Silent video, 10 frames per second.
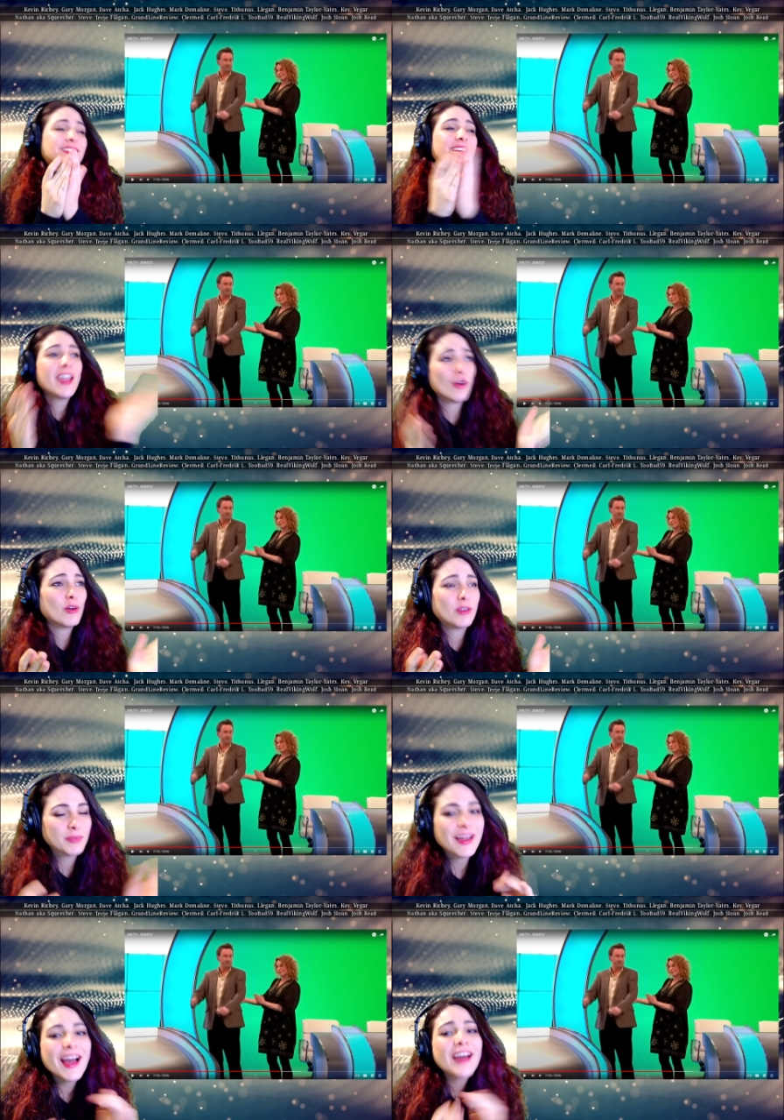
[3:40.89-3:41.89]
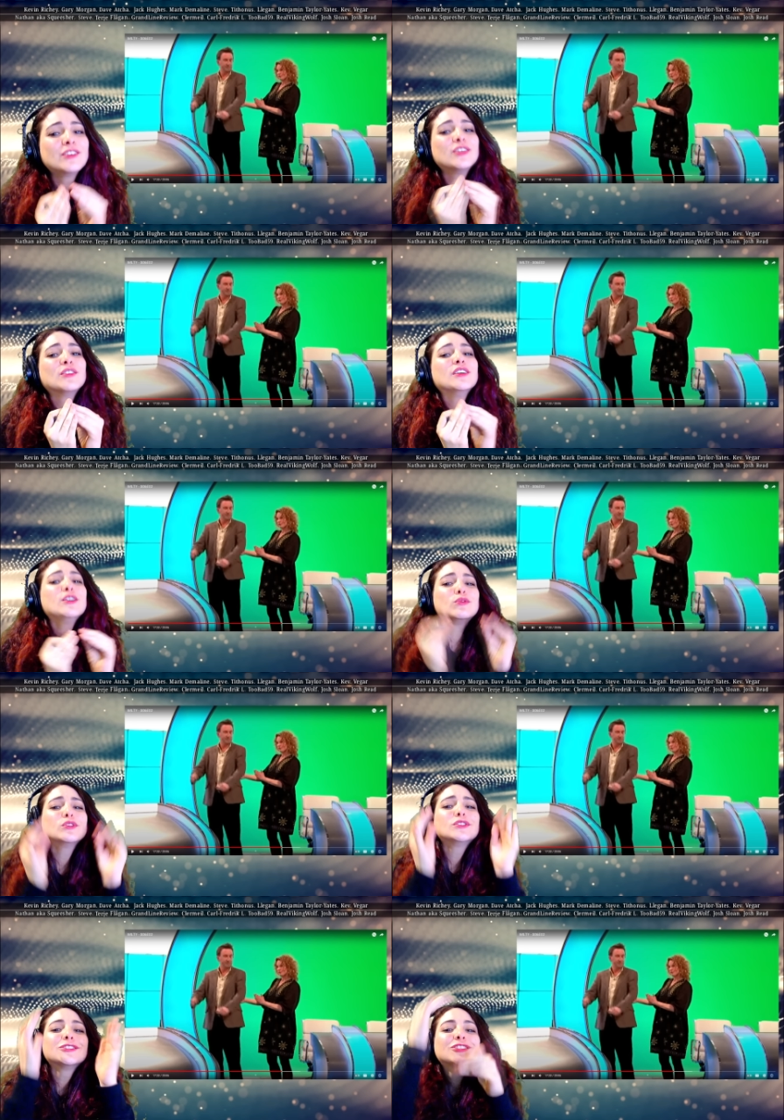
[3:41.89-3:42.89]
day old, man. I don't know. It
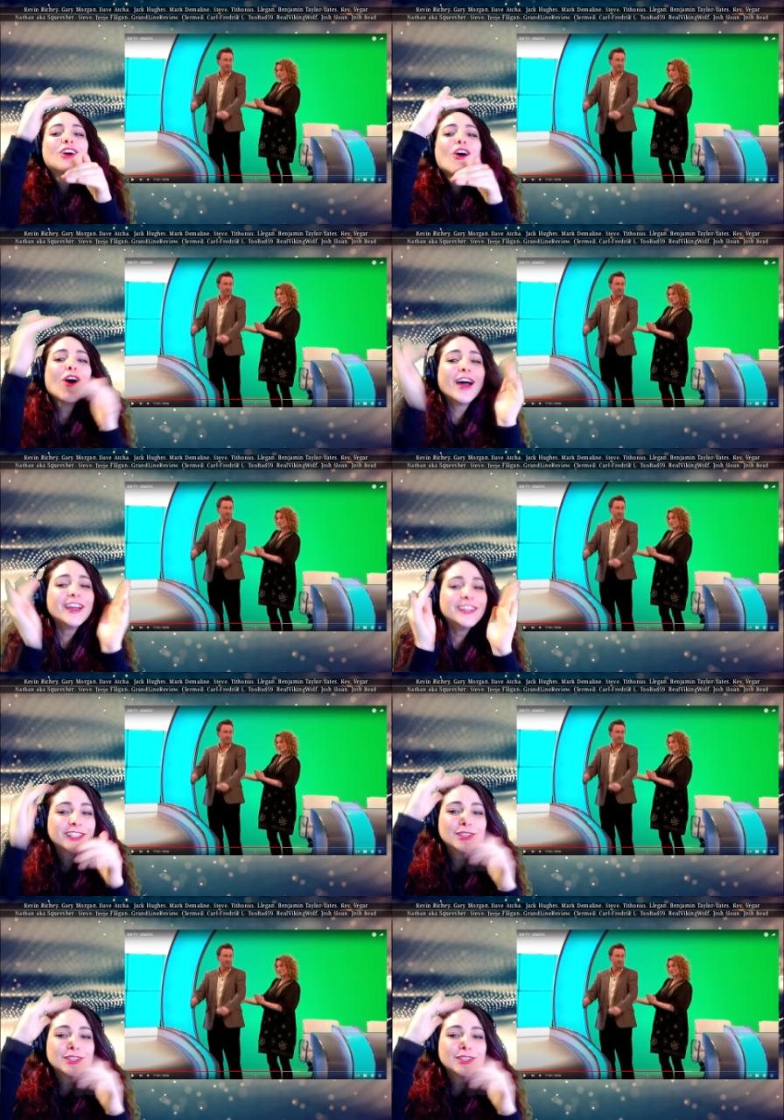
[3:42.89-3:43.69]
was tiny.